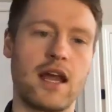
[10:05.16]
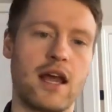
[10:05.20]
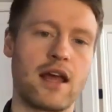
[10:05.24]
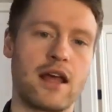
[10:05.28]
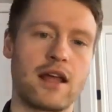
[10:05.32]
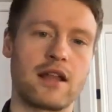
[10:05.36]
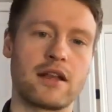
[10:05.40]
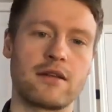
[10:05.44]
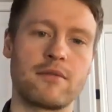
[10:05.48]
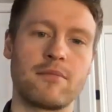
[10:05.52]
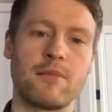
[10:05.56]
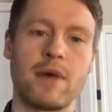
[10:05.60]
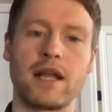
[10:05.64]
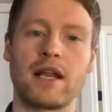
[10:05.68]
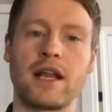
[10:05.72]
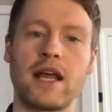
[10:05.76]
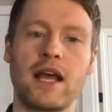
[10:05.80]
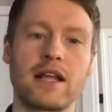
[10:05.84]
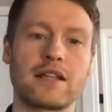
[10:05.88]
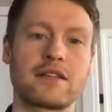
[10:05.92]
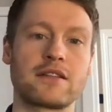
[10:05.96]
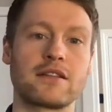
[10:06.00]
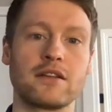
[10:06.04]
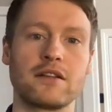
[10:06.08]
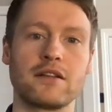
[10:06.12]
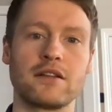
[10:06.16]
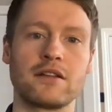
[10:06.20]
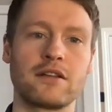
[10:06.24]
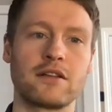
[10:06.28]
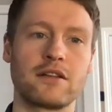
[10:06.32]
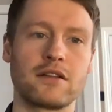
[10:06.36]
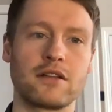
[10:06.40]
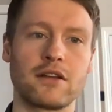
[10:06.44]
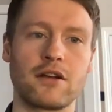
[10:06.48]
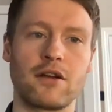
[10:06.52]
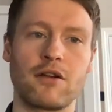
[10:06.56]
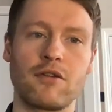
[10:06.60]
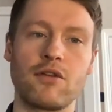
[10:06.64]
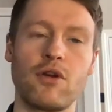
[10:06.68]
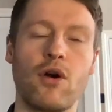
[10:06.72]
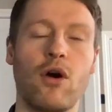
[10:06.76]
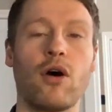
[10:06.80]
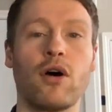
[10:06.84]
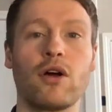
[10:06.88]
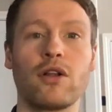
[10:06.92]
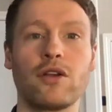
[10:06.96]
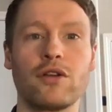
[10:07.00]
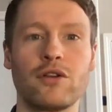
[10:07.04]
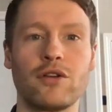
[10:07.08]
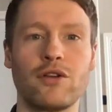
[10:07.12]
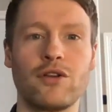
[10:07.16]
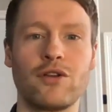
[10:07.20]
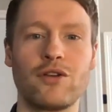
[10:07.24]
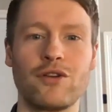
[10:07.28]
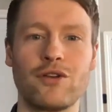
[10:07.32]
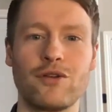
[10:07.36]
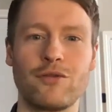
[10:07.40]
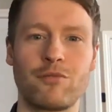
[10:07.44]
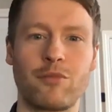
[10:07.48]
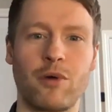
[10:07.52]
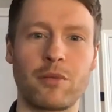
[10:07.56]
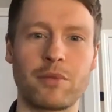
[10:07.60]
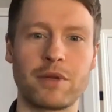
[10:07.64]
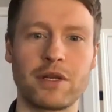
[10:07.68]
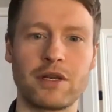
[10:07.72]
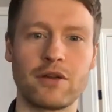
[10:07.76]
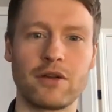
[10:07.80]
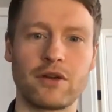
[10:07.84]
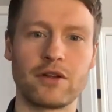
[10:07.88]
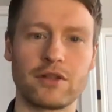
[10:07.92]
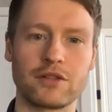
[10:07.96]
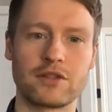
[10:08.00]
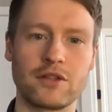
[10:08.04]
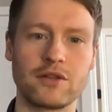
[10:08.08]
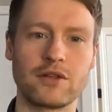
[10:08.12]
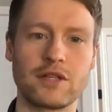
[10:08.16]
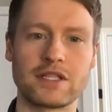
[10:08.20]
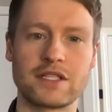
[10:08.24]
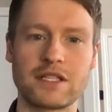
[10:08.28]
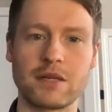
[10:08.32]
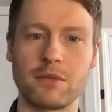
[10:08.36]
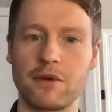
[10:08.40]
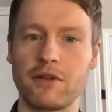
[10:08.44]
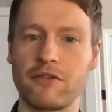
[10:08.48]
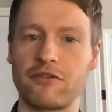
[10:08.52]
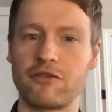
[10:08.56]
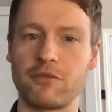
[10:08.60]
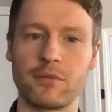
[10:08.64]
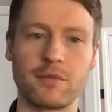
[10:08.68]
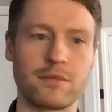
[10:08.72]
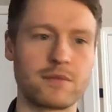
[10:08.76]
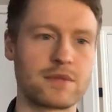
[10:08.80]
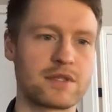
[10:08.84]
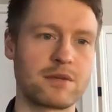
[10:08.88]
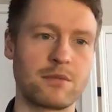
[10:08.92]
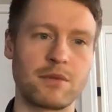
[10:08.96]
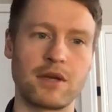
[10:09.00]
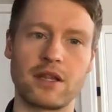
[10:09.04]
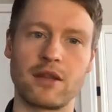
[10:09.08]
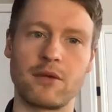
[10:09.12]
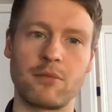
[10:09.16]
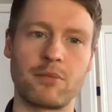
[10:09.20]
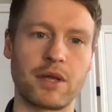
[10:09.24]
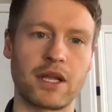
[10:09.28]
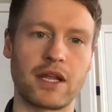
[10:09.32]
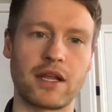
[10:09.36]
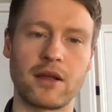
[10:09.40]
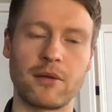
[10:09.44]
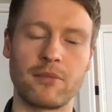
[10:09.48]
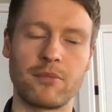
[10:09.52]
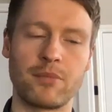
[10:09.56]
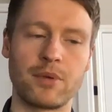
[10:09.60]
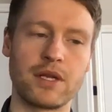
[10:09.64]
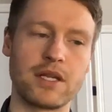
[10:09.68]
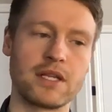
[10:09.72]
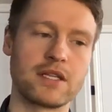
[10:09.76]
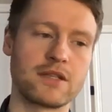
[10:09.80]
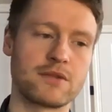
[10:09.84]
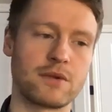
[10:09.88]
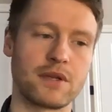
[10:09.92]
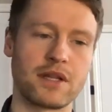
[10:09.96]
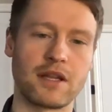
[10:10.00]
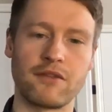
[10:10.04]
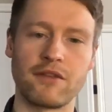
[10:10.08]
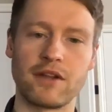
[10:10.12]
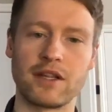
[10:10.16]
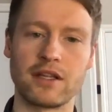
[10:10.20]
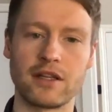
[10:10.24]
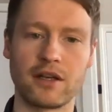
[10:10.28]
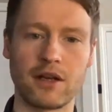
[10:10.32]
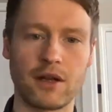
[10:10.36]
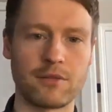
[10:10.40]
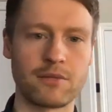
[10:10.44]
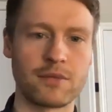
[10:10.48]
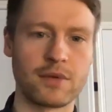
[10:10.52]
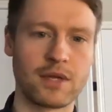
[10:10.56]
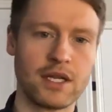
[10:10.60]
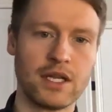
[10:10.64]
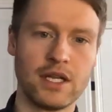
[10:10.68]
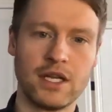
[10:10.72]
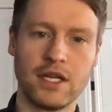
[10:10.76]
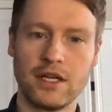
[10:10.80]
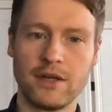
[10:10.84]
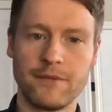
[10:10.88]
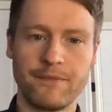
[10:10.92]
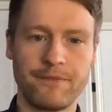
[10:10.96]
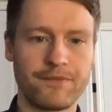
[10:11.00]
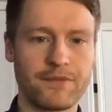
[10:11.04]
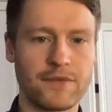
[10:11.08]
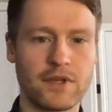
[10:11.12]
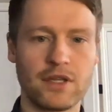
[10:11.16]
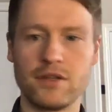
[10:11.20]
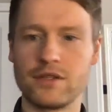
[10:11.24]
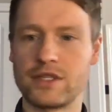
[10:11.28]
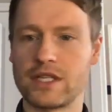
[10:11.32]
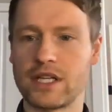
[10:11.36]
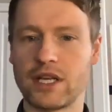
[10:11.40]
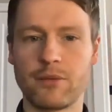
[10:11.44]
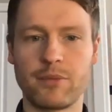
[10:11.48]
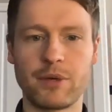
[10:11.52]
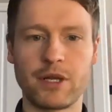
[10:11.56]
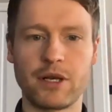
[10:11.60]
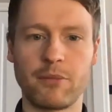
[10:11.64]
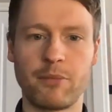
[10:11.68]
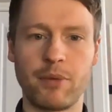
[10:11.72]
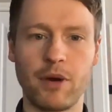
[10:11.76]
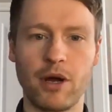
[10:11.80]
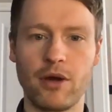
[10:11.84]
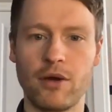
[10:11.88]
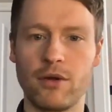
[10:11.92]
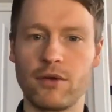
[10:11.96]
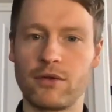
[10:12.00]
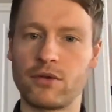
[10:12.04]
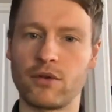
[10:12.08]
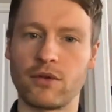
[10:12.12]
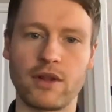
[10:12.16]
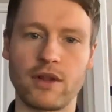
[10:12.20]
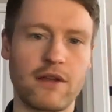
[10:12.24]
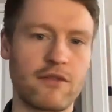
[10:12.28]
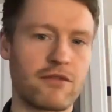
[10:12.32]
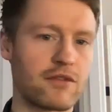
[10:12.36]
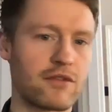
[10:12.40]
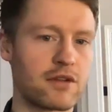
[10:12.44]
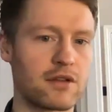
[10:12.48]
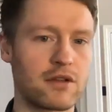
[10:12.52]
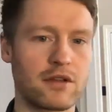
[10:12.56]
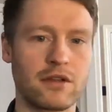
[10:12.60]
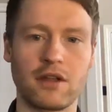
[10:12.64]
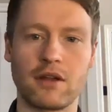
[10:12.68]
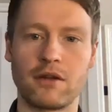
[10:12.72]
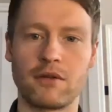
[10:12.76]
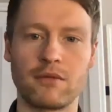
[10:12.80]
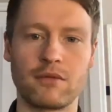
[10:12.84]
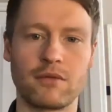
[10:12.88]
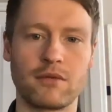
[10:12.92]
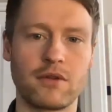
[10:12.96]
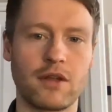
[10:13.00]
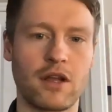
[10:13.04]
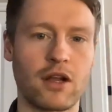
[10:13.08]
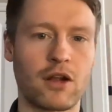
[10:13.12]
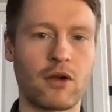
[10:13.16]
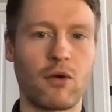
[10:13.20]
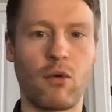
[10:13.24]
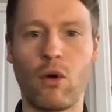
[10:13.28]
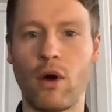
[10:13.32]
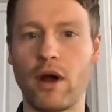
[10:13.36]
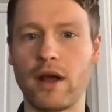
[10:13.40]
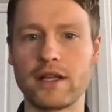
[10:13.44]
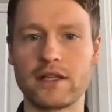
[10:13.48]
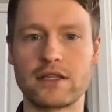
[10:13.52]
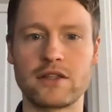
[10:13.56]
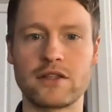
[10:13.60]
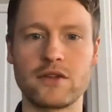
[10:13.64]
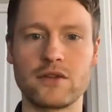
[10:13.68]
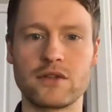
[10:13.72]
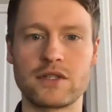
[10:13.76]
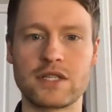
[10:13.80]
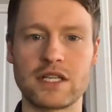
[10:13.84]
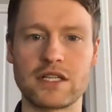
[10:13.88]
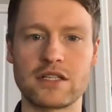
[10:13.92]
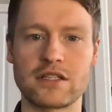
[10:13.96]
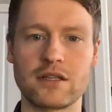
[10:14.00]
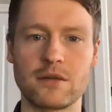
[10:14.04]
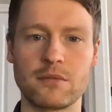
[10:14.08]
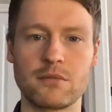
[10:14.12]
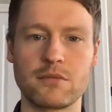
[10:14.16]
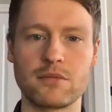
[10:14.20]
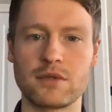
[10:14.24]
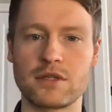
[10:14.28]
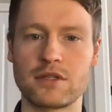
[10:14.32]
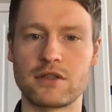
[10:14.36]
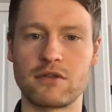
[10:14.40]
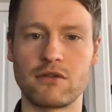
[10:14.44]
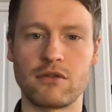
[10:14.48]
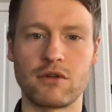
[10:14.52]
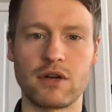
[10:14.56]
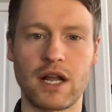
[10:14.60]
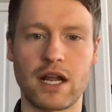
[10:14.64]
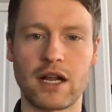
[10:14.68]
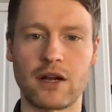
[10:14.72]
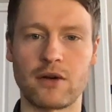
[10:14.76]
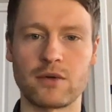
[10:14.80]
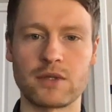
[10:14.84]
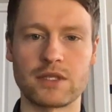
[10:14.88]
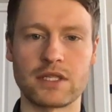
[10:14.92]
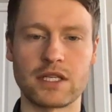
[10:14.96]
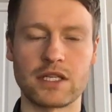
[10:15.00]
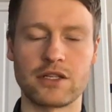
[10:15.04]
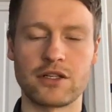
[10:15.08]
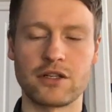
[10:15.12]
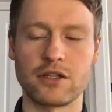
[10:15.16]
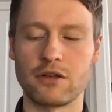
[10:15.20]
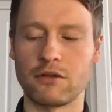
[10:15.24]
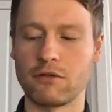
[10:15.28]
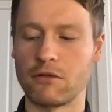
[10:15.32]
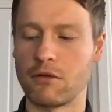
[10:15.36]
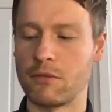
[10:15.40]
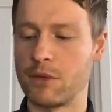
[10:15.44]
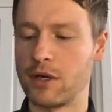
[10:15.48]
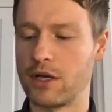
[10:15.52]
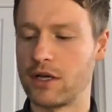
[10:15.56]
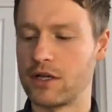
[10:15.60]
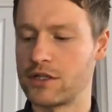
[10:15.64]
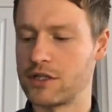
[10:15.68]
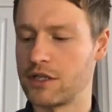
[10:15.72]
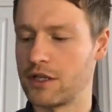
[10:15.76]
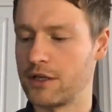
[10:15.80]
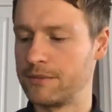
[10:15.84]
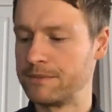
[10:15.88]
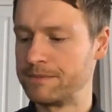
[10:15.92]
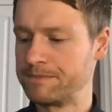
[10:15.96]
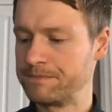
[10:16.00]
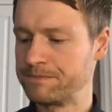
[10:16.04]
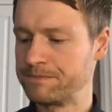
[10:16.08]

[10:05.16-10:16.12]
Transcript: and Manhattan. Not probably not too dissimilar from some other big companies where they've ended up using a bit of both, or they've acquired two systems through an acquisition or a merger,